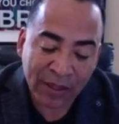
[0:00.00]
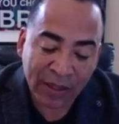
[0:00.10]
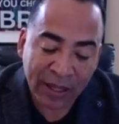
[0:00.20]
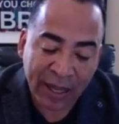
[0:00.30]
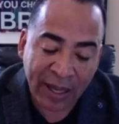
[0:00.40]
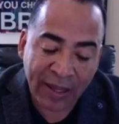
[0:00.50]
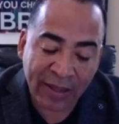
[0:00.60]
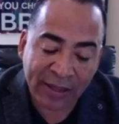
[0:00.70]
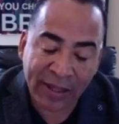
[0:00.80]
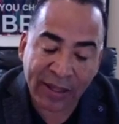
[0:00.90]
And
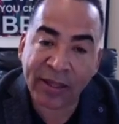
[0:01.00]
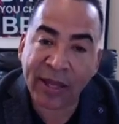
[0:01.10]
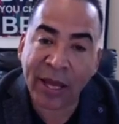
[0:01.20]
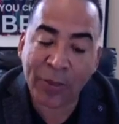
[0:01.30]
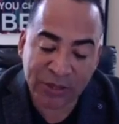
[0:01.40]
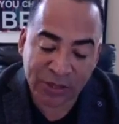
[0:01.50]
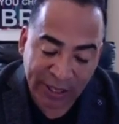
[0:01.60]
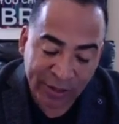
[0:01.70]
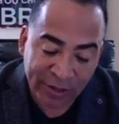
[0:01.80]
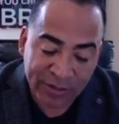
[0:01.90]
he helps
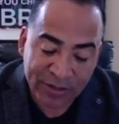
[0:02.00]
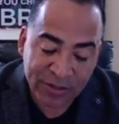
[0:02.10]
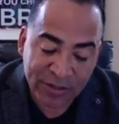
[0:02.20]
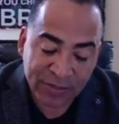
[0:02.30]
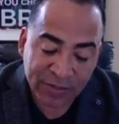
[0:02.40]
leaders,